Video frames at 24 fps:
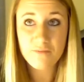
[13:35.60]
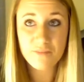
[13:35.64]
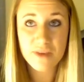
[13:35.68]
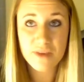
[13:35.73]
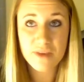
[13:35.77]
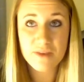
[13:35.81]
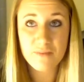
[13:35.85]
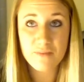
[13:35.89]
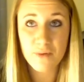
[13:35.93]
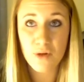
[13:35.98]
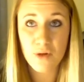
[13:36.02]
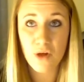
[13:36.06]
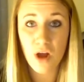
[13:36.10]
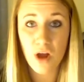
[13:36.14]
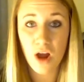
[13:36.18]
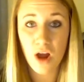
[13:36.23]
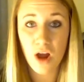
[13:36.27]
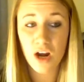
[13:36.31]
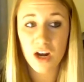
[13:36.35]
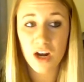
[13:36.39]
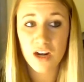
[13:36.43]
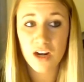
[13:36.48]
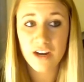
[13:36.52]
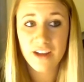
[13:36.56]

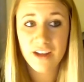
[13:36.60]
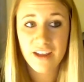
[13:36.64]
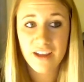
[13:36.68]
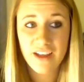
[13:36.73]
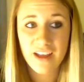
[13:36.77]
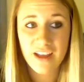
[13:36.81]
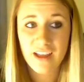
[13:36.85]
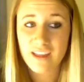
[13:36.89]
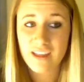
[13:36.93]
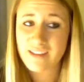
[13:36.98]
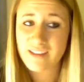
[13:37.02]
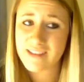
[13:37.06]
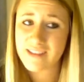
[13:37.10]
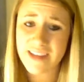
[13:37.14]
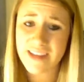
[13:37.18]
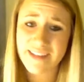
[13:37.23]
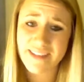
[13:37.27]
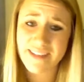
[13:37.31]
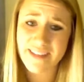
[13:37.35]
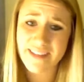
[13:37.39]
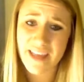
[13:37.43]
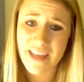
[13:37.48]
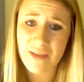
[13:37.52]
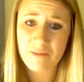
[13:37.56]
It's sad
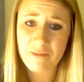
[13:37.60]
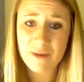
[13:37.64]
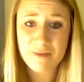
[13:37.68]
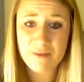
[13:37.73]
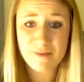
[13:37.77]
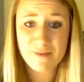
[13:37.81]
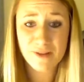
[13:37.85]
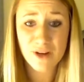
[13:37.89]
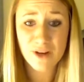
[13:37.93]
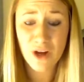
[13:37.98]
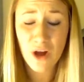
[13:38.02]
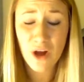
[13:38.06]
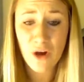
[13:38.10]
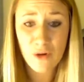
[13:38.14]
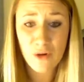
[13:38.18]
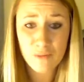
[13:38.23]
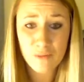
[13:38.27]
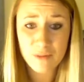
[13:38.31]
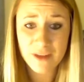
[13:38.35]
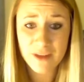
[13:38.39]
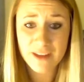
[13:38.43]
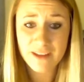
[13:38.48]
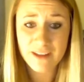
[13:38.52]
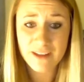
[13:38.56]
to say, people are
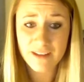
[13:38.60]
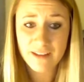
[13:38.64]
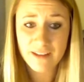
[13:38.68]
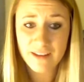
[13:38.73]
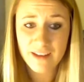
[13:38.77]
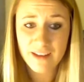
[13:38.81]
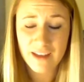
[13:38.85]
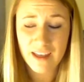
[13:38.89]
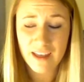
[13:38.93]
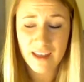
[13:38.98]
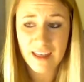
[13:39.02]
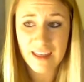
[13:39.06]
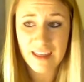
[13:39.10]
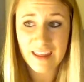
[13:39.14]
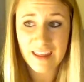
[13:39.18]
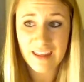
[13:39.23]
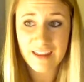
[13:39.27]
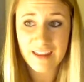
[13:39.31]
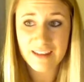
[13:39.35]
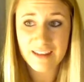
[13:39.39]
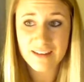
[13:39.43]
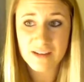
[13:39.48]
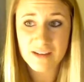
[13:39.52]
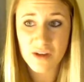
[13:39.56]
hoping
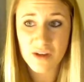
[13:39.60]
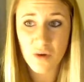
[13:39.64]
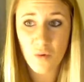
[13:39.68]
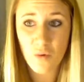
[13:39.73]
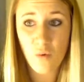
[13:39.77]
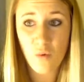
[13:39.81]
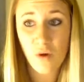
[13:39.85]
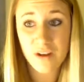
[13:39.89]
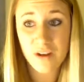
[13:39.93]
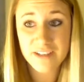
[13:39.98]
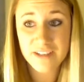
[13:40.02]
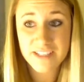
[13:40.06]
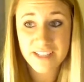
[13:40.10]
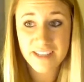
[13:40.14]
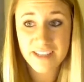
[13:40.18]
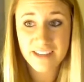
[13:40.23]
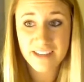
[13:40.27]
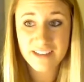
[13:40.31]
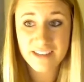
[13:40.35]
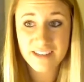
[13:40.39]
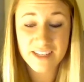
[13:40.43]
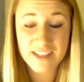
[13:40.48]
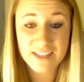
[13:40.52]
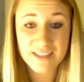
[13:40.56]
and
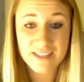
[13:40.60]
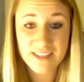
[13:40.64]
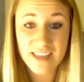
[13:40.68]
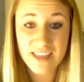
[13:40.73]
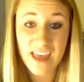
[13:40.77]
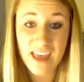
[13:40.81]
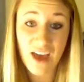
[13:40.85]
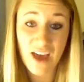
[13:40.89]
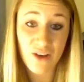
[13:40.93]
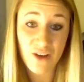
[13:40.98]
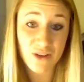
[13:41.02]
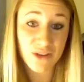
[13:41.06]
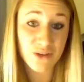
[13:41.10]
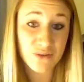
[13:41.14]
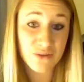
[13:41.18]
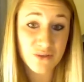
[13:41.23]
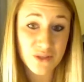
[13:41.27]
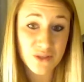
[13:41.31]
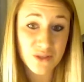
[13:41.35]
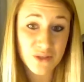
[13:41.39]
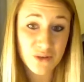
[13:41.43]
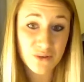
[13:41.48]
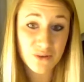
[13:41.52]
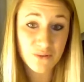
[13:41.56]
wanting to see how you
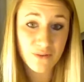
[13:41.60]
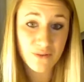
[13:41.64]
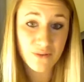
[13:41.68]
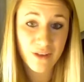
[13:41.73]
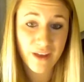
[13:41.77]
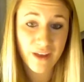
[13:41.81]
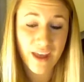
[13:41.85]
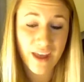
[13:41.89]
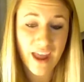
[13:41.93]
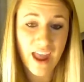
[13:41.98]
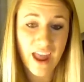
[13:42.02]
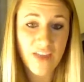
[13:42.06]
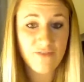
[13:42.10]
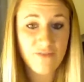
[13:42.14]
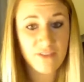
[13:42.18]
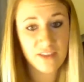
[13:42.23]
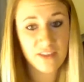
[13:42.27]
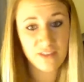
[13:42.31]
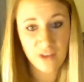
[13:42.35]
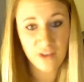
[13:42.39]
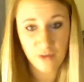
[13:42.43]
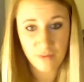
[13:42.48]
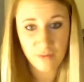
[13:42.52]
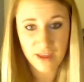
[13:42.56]
do, and
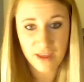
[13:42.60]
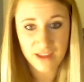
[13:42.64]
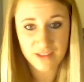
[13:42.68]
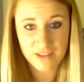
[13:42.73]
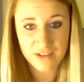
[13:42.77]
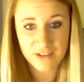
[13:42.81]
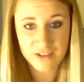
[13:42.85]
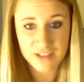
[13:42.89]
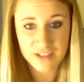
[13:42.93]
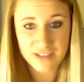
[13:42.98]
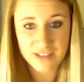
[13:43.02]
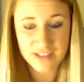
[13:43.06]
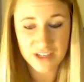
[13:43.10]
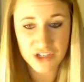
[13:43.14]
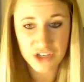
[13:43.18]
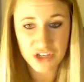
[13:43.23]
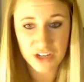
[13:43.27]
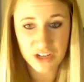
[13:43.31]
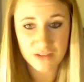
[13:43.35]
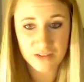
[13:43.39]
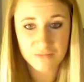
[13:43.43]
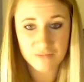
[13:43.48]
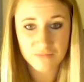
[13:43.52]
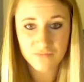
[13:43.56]
then they'll make their
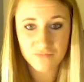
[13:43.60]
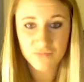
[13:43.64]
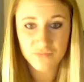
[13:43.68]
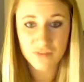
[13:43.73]
decision.